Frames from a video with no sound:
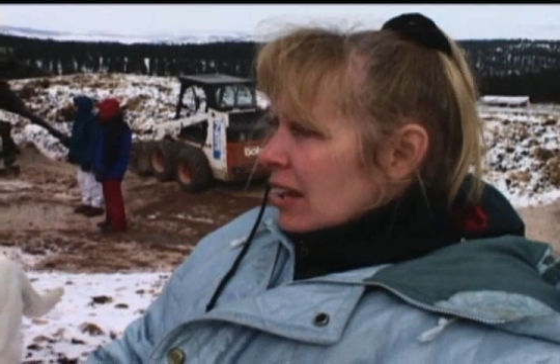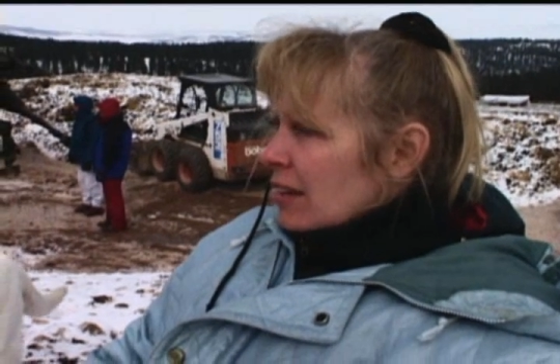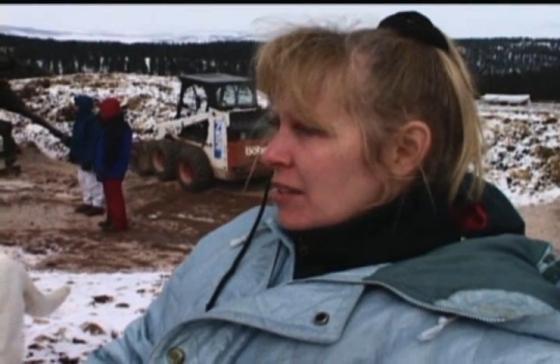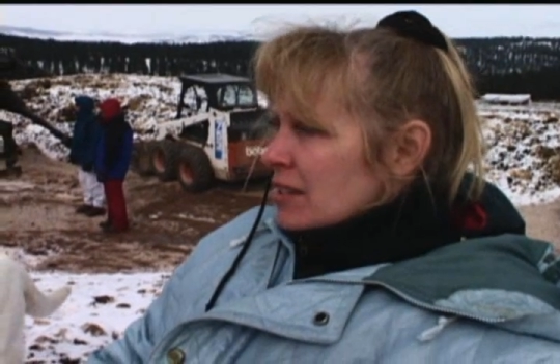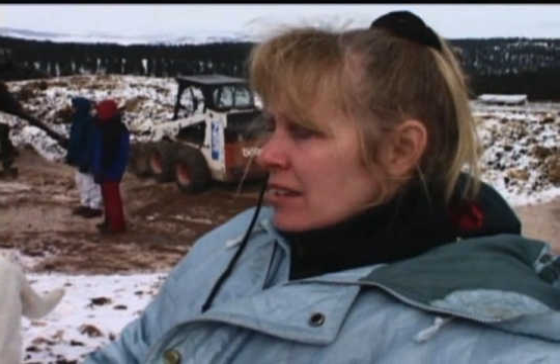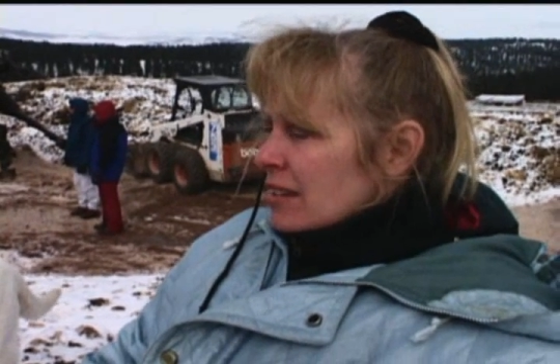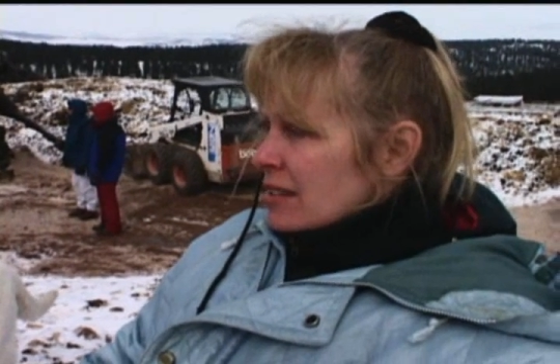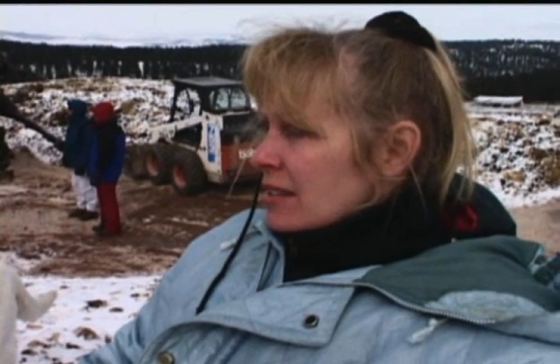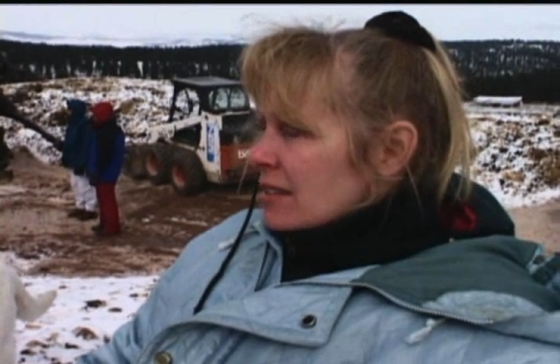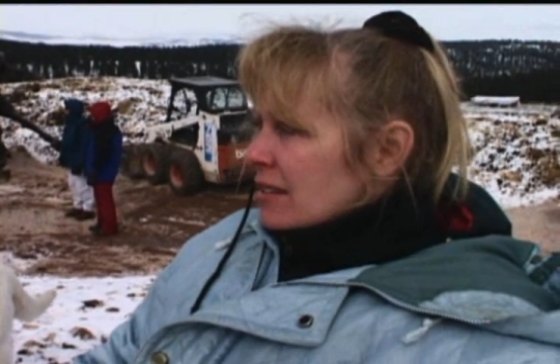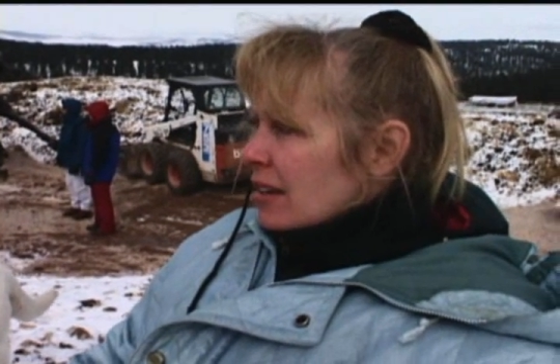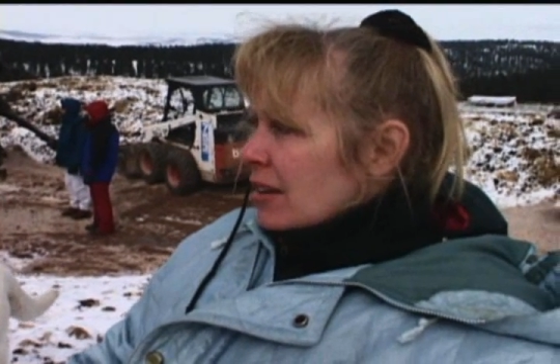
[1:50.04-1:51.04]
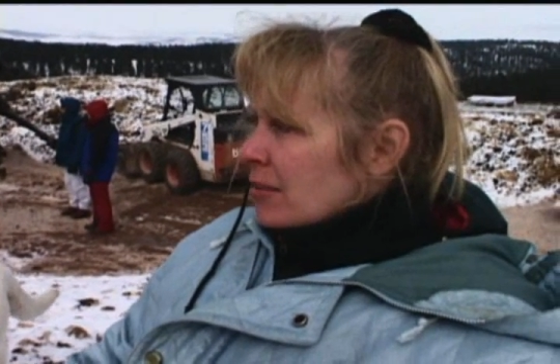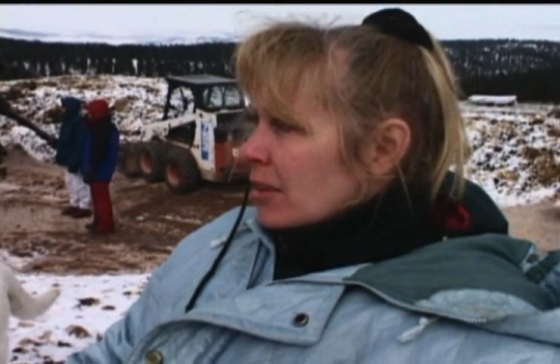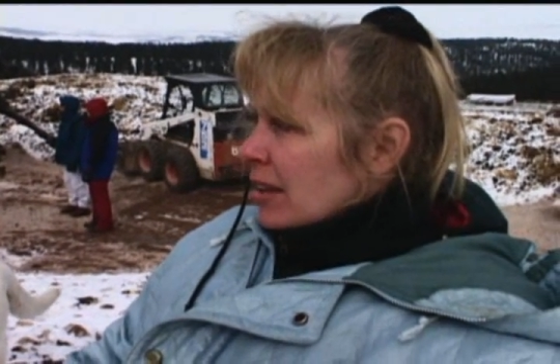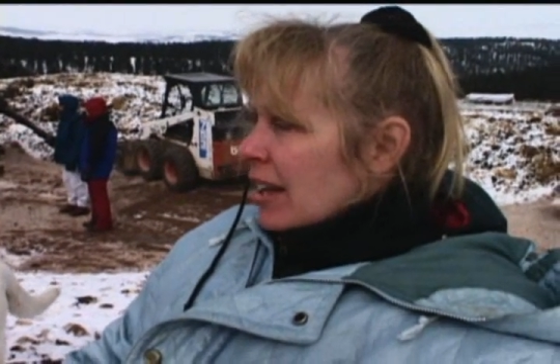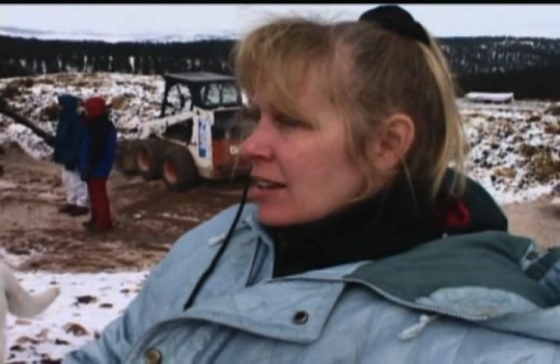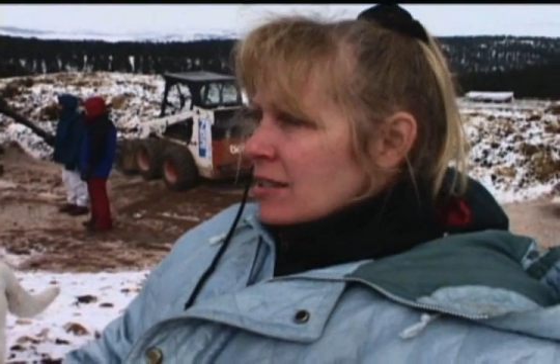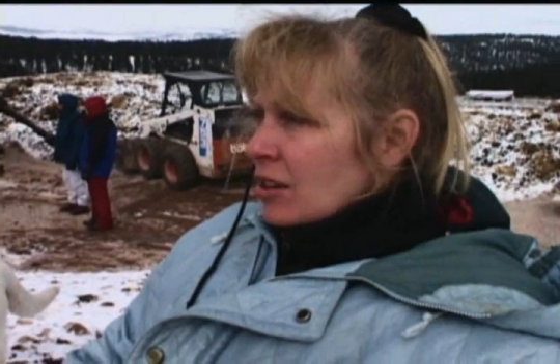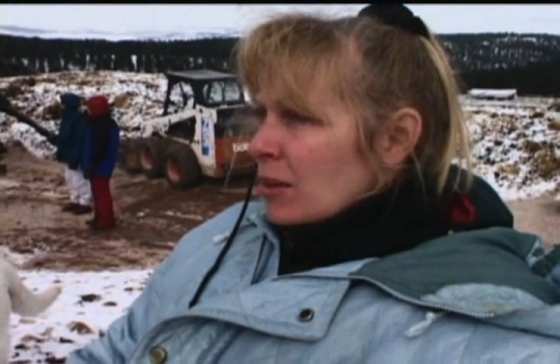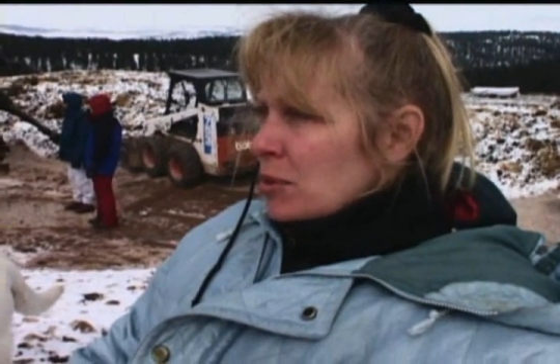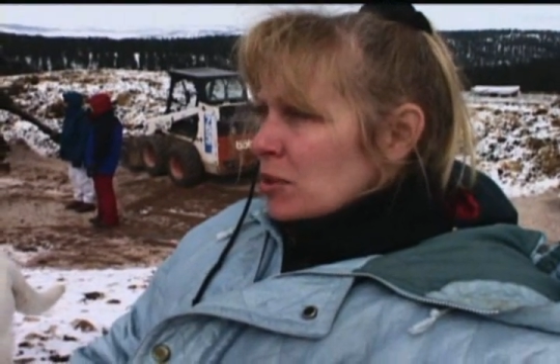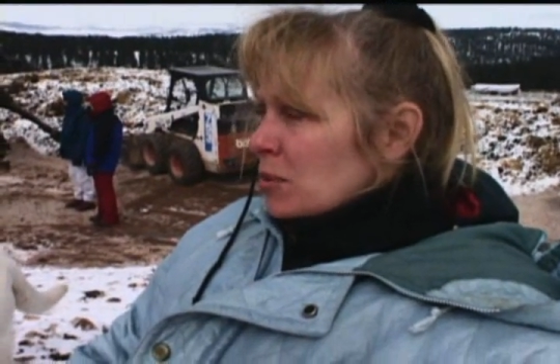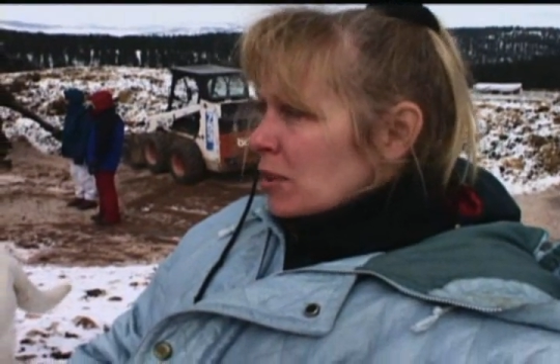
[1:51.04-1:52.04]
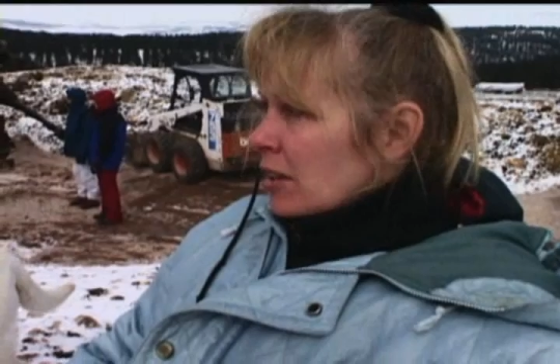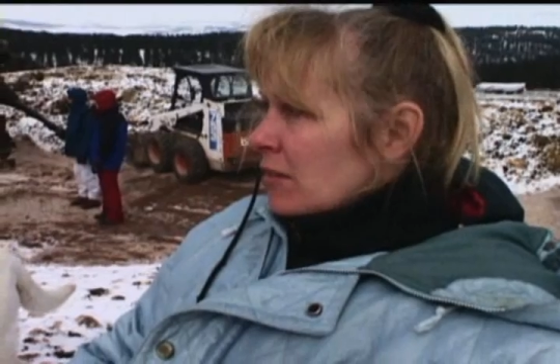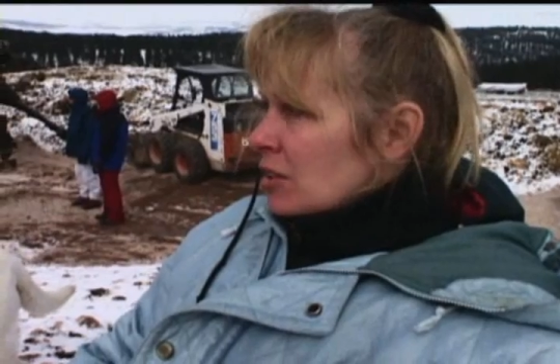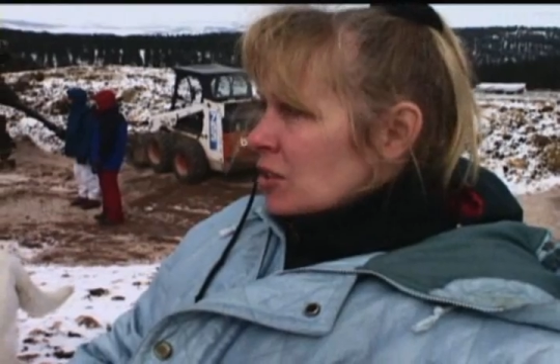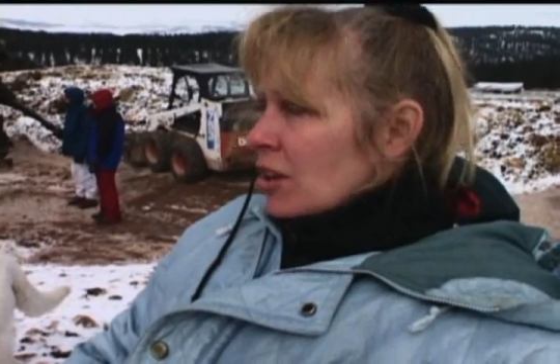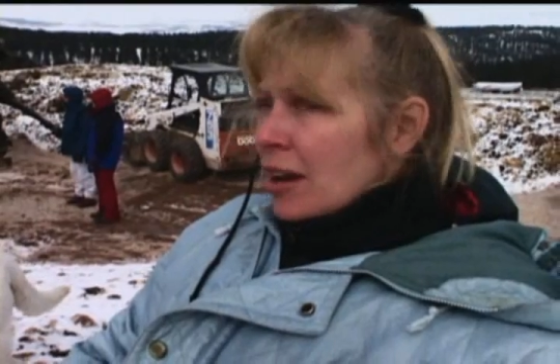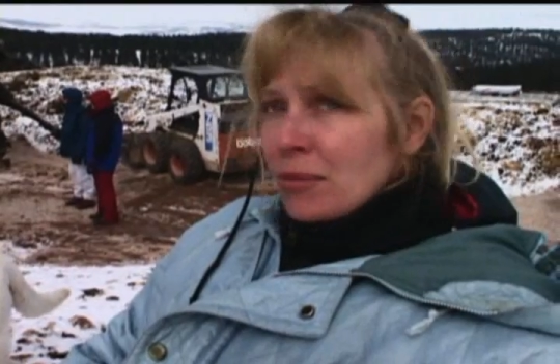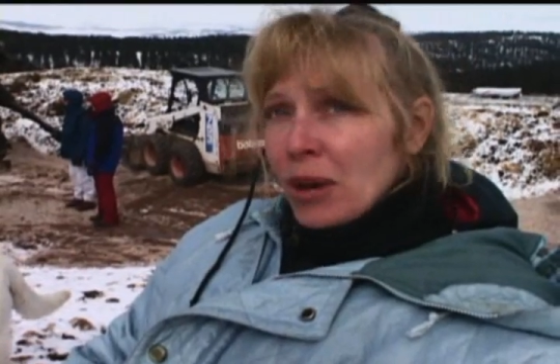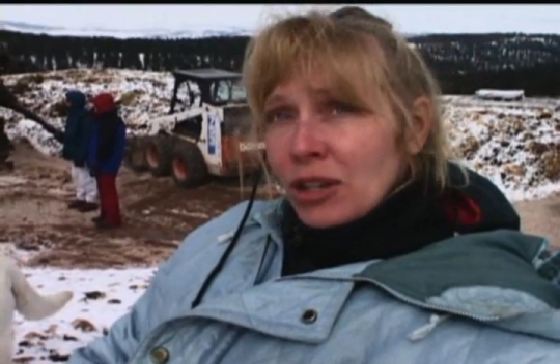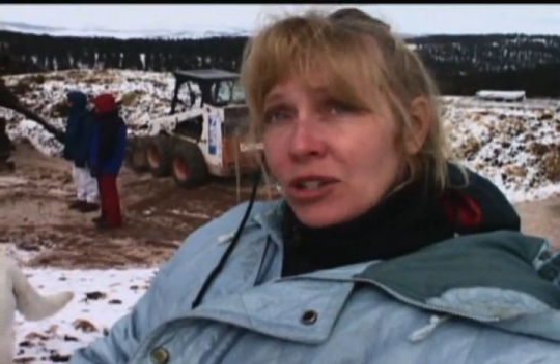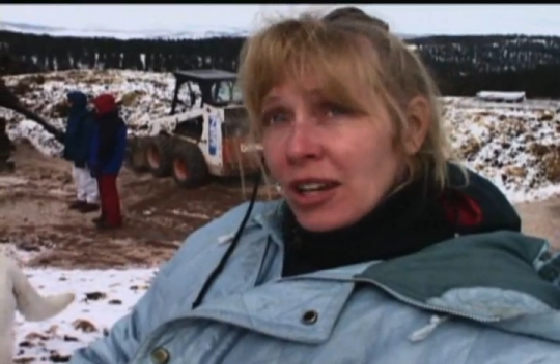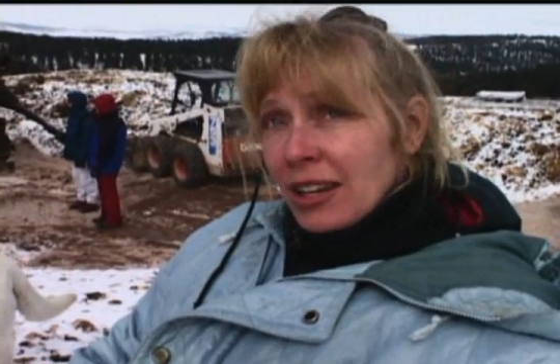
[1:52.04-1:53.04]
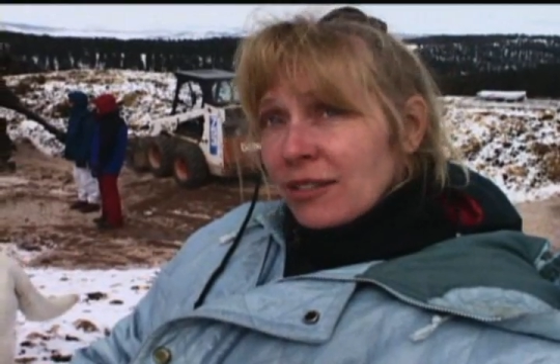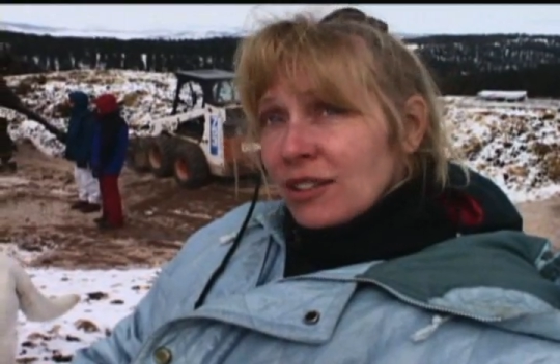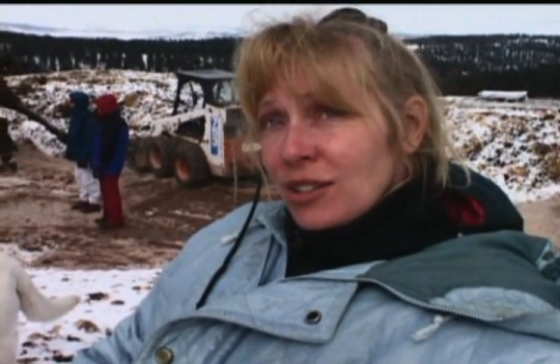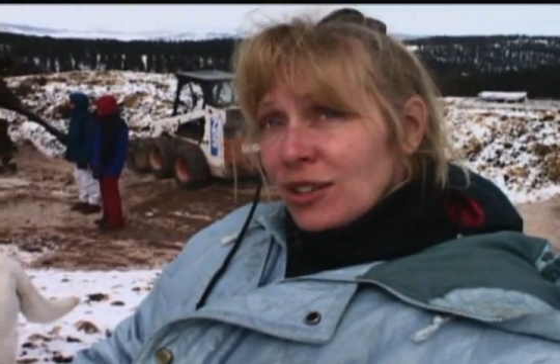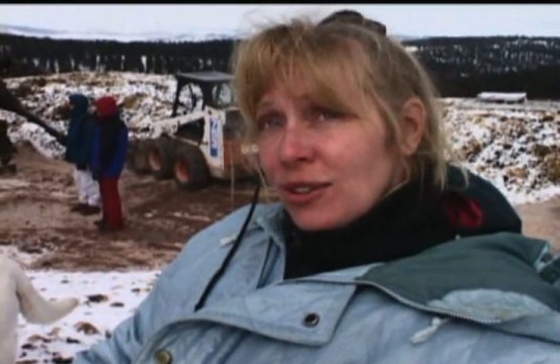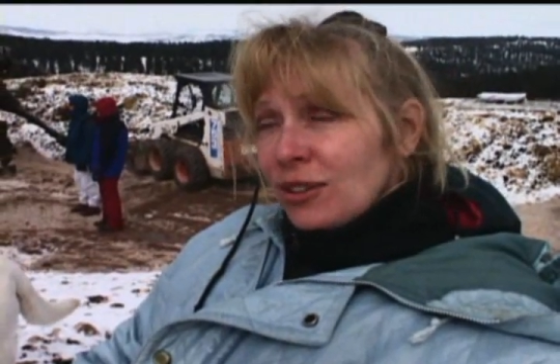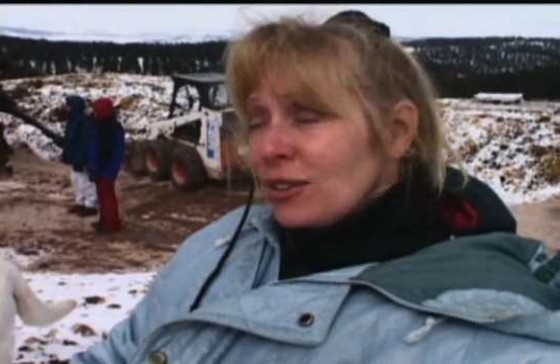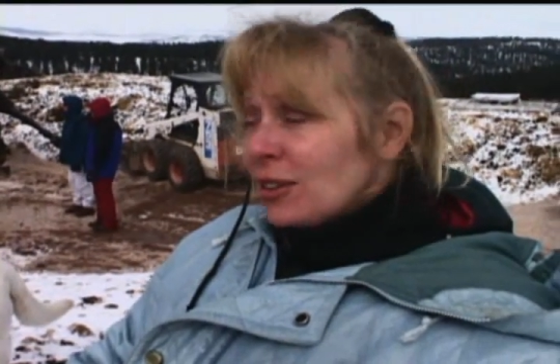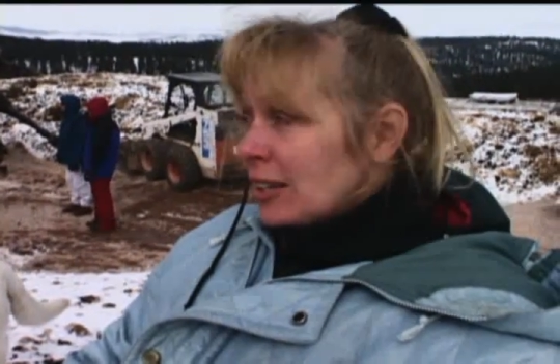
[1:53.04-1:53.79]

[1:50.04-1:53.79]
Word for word: Kevin says, um, a lot of sculptors would love this job, why should I give it to you?